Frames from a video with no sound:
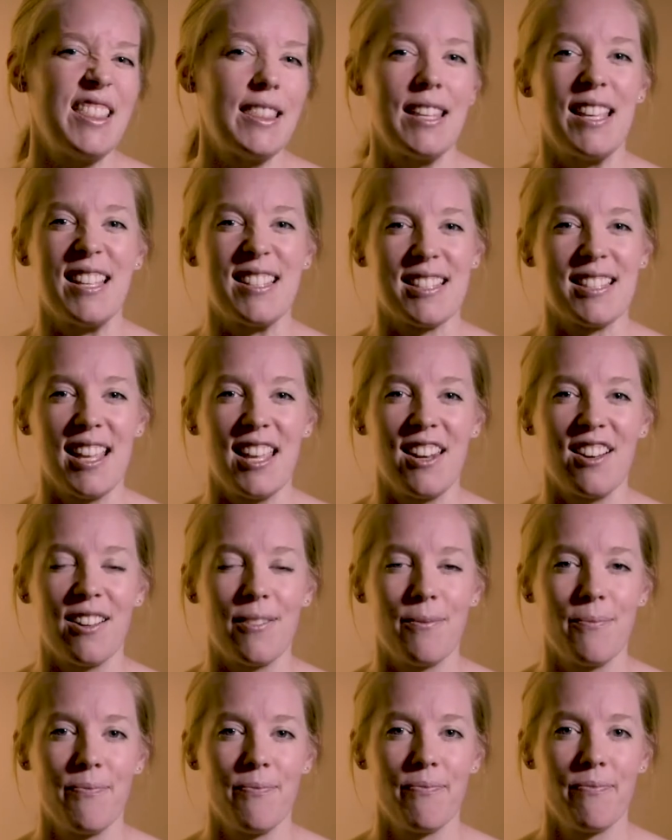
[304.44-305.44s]
things
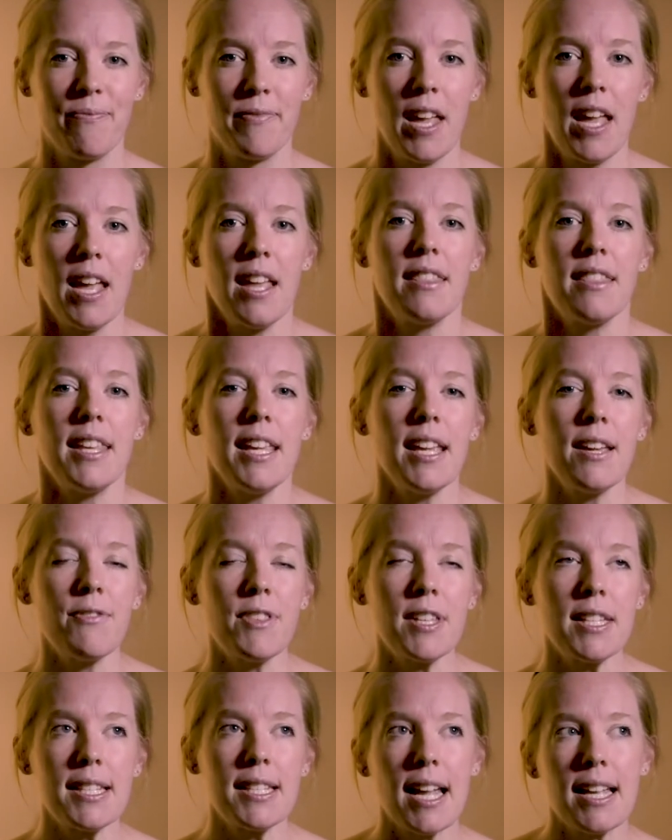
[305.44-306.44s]
later. Think of
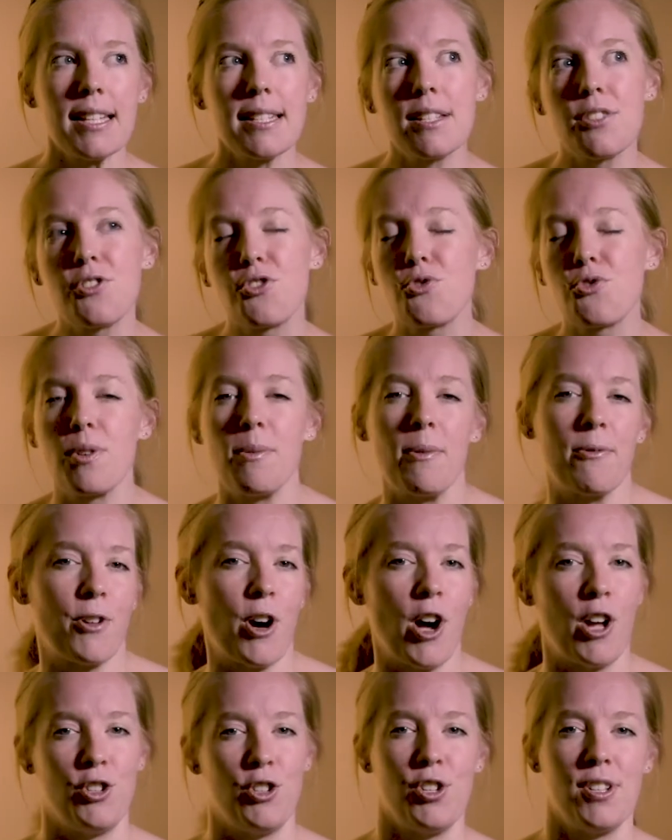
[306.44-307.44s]
this as a stream of
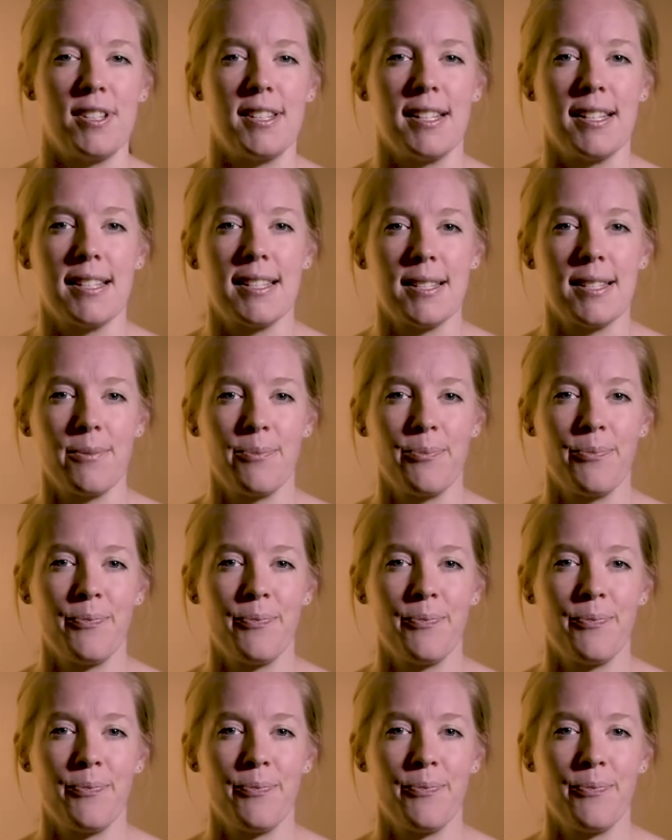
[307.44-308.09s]
consciousness.